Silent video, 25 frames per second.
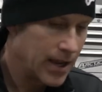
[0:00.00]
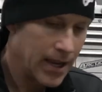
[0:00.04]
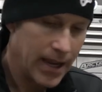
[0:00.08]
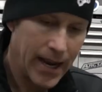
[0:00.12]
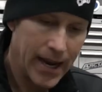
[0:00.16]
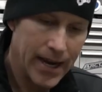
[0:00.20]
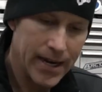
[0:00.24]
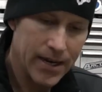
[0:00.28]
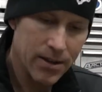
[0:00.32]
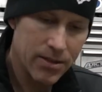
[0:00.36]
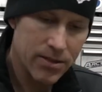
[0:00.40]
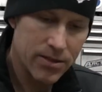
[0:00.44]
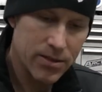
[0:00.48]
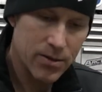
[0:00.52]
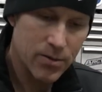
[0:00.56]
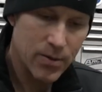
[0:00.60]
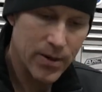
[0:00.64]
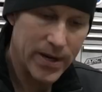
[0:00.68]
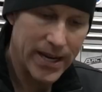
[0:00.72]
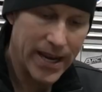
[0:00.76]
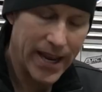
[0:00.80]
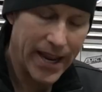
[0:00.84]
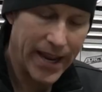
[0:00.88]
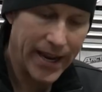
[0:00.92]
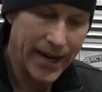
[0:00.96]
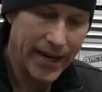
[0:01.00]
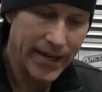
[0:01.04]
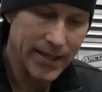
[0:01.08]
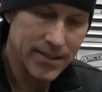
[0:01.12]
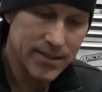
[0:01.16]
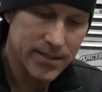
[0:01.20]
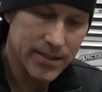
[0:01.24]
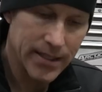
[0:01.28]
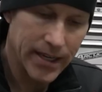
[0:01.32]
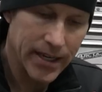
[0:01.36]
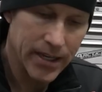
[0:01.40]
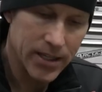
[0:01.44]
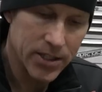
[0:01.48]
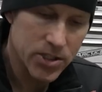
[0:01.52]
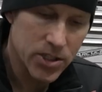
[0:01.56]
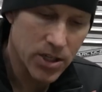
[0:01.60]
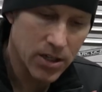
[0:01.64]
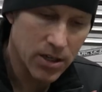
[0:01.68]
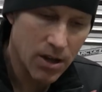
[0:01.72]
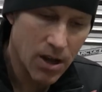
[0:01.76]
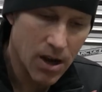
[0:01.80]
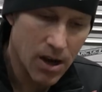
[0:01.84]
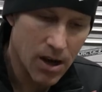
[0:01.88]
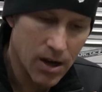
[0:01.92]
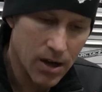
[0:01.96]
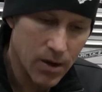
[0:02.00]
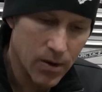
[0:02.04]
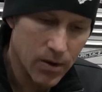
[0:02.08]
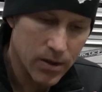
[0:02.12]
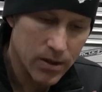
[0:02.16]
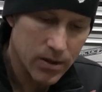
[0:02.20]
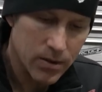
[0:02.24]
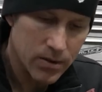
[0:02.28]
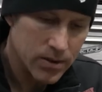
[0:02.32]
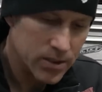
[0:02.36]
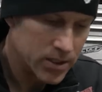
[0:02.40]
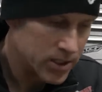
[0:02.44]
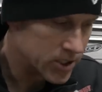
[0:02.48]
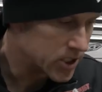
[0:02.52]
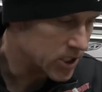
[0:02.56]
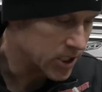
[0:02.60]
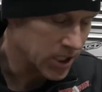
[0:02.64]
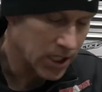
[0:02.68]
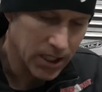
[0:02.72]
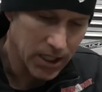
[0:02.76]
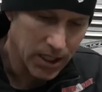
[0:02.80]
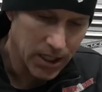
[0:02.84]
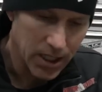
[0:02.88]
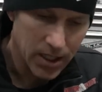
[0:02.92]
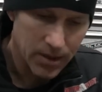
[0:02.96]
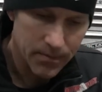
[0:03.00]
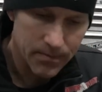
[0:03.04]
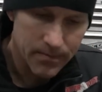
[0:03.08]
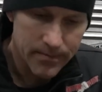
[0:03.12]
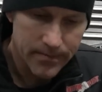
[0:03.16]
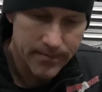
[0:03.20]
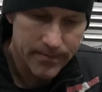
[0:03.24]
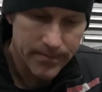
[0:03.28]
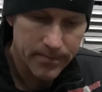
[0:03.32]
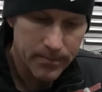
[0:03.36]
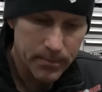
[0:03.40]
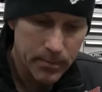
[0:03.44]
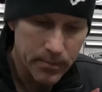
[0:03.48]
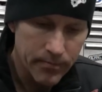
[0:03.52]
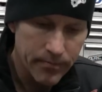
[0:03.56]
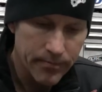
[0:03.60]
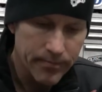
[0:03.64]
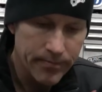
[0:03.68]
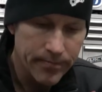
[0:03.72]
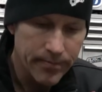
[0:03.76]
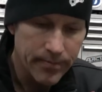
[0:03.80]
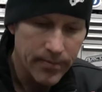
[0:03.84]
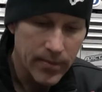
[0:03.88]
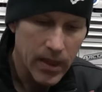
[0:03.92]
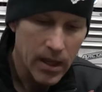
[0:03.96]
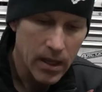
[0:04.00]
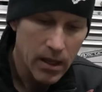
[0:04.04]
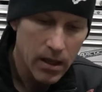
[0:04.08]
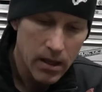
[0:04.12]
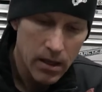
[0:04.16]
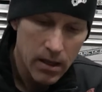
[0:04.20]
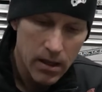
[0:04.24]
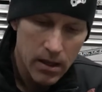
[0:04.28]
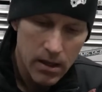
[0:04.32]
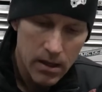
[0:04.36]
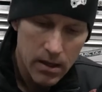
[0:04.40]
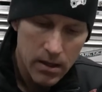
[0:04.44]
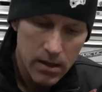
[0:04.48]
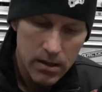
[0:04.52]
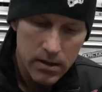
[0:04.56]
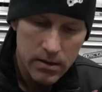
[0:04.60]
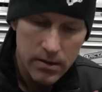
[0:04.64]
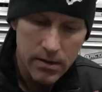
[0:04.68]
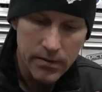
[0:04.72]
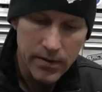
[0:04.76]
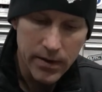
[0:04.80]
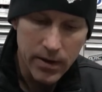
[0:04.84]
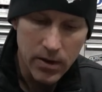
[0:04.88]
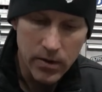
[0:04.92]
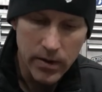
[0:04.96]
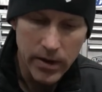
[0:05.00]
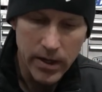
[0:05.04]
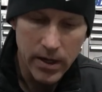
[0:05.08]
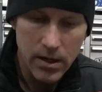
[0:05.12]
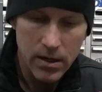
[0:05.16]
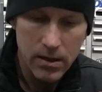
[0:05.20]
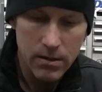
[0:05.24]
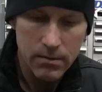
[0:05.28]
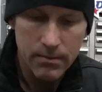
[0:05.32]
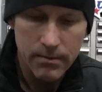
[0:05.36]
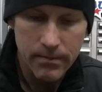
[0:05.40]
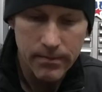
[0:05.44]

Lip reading: and a 3/8 inch long slug. So if I go here,